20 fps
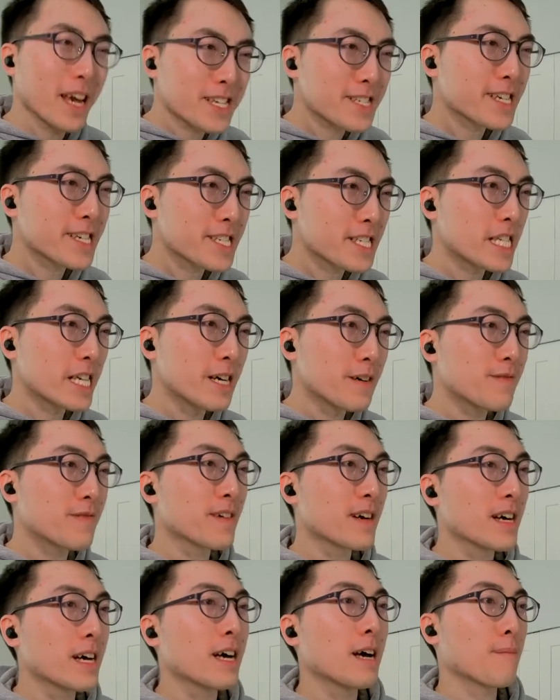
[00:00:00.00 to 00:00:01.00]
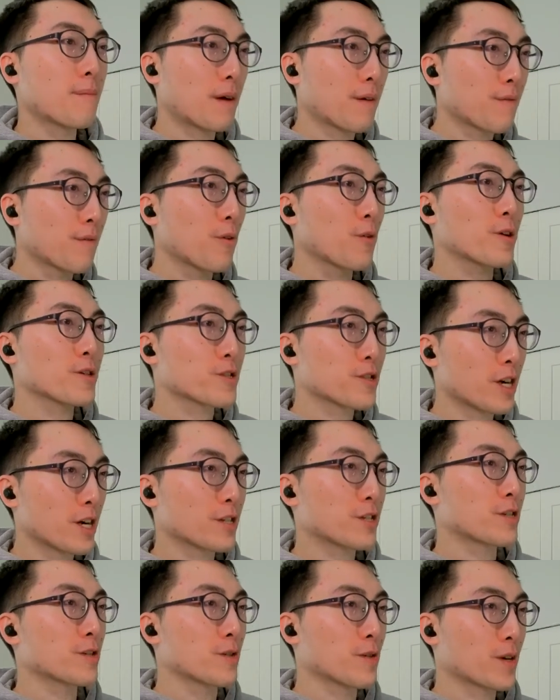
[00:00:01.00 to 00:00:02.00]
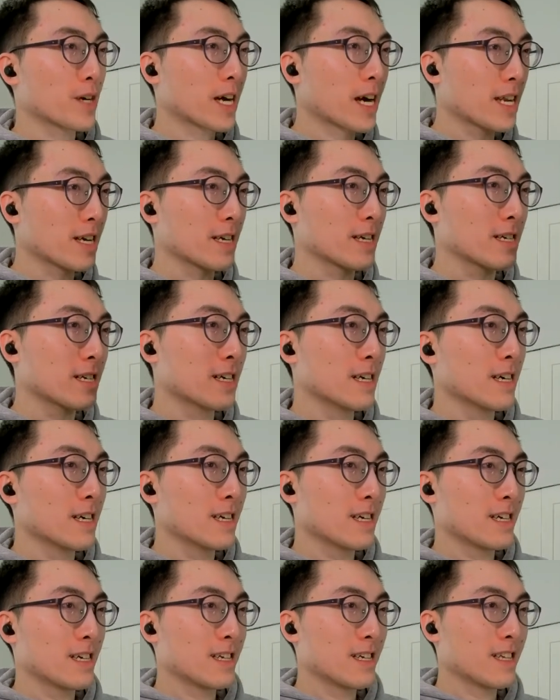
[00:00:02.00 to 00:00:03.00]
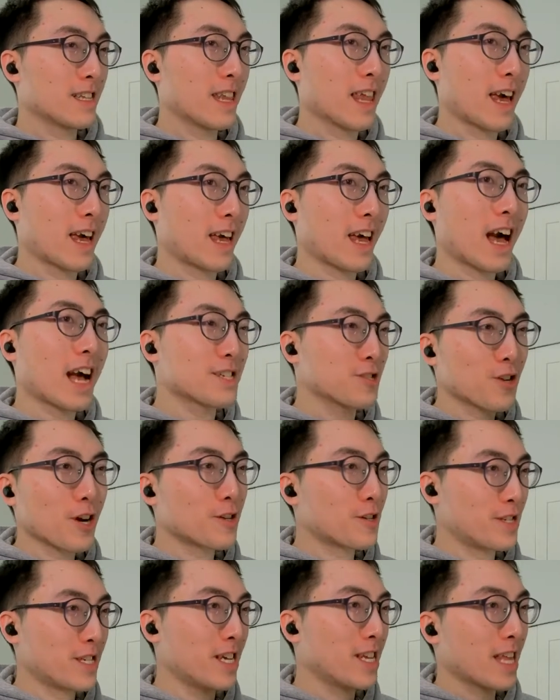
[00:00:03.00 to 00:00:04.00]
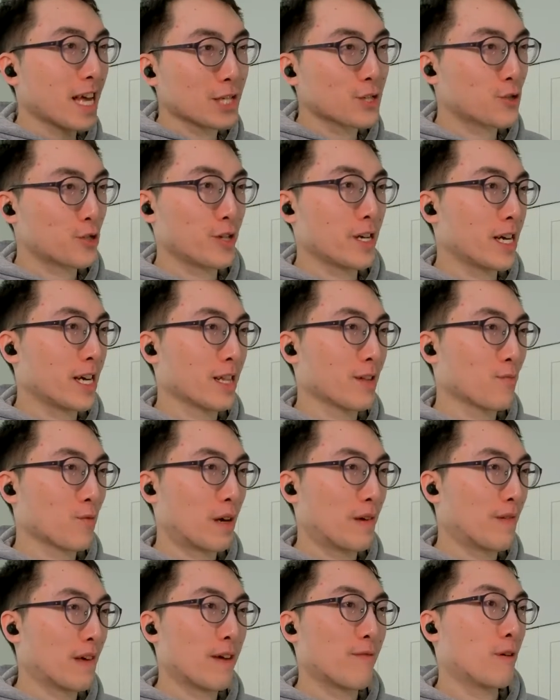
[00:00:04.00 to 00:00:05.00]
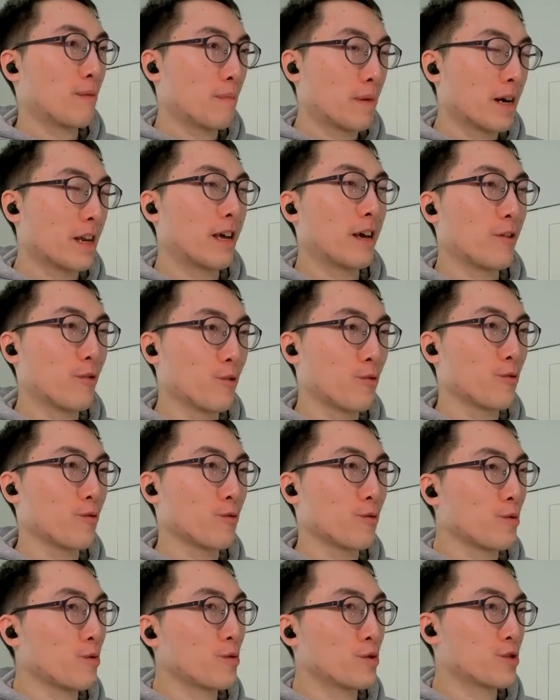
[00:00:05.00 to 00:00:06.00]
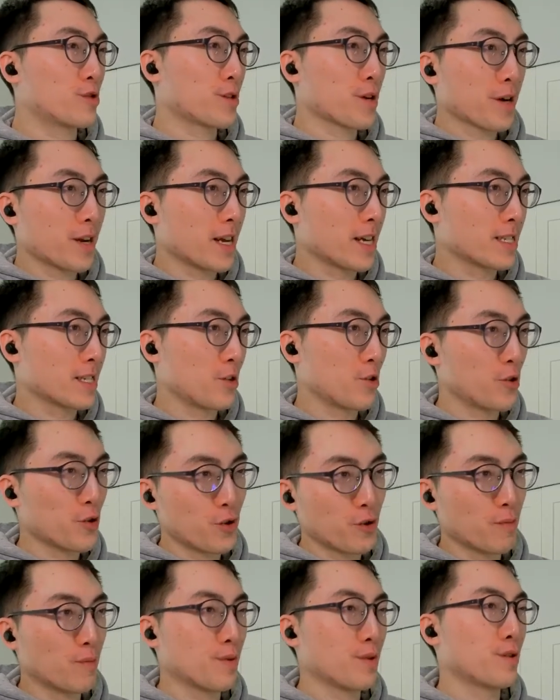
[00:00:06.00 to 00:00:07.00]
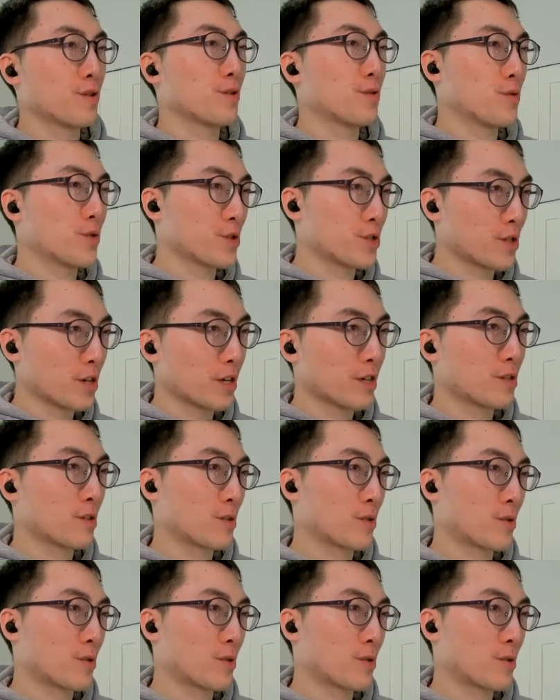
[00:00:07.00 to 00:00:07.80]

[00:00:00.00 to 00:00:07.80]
basic stuff before you start to kind of like I start to see that trend with everybody who who started as a YouTuber or started